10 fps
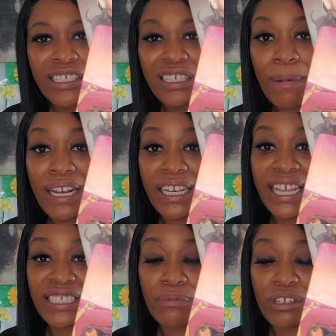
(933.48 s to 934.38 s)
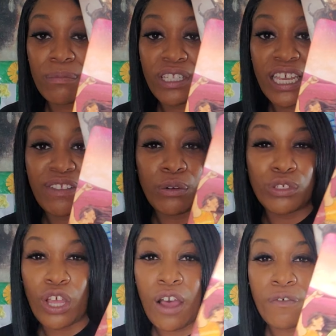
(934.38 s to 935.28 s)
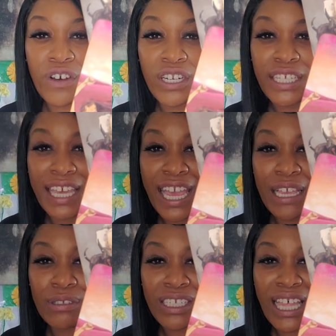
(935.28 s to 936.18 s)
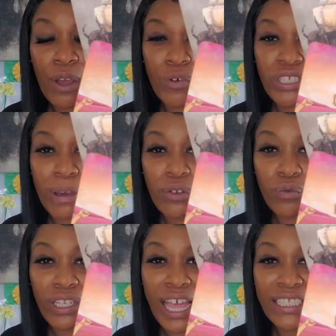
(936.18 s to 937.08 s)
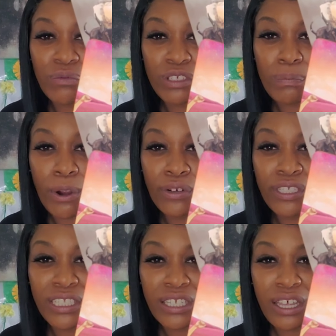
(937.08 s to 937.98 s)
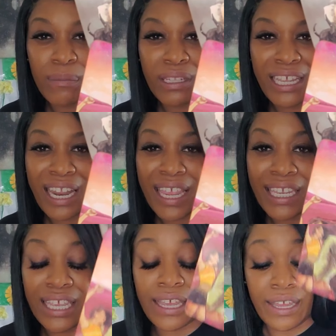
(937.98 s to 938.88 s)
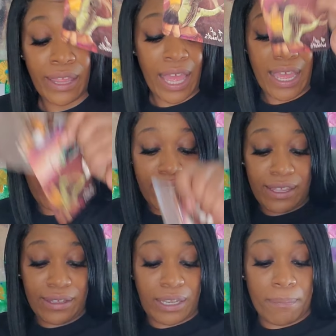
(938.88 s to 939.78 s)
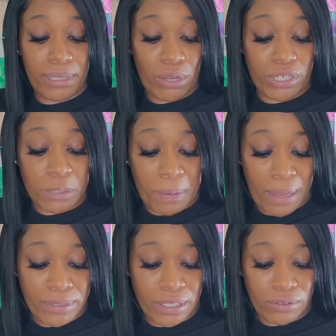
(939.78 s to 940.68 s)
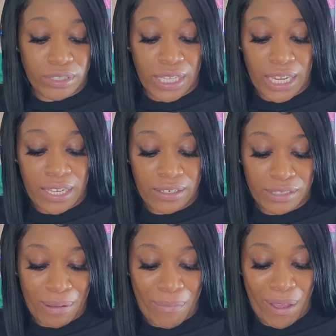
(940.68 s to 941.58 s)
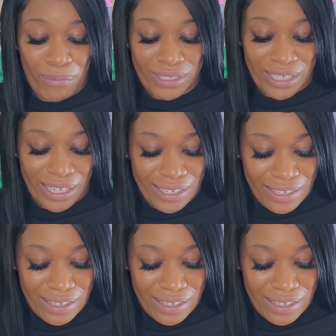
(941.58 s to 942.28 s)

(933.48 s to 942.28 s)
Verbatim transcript: somebody led something to believe that it was all fun and games, and it's like when somebody realized it was burdensome, and they like, yeah, I could blow this popsicle stand, as my mom would say.